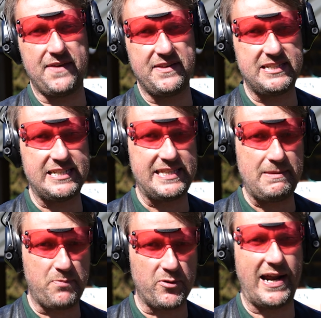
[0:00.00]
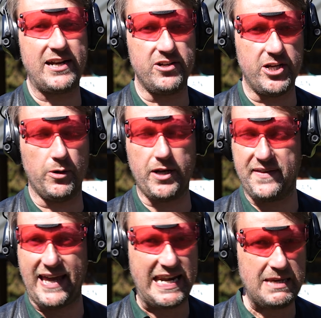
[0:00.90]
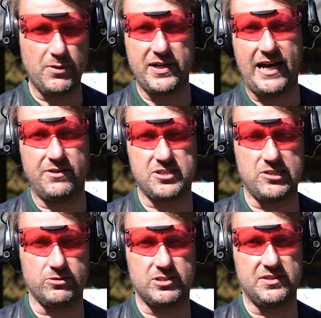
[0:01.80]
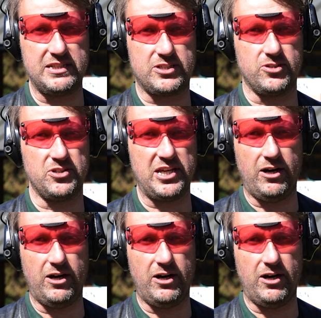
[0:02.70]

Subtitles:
This is the brand new, I don't think anybody else has looked at this gun yet,